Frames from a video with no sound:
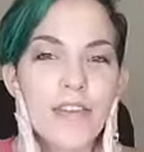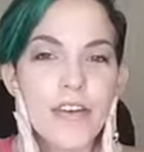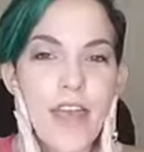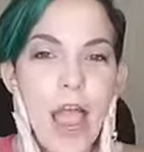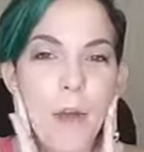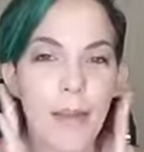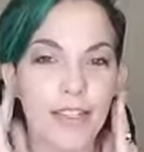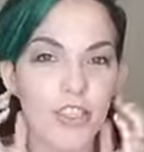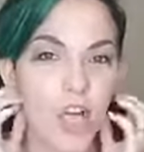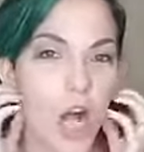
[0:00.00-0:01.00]
that now my
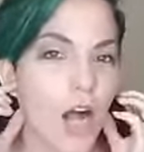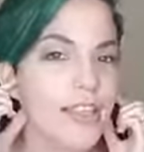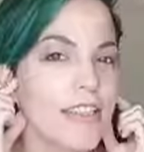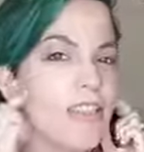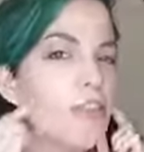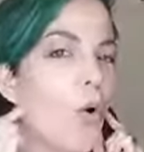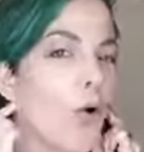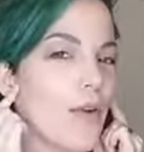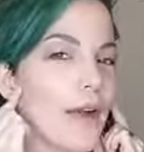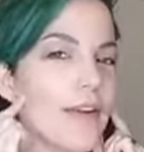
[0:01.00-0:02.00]
jaw is
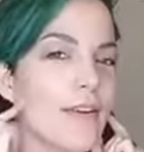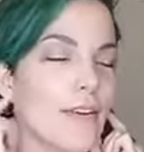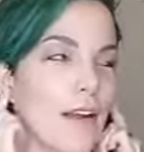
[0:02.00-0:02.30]
sore right here.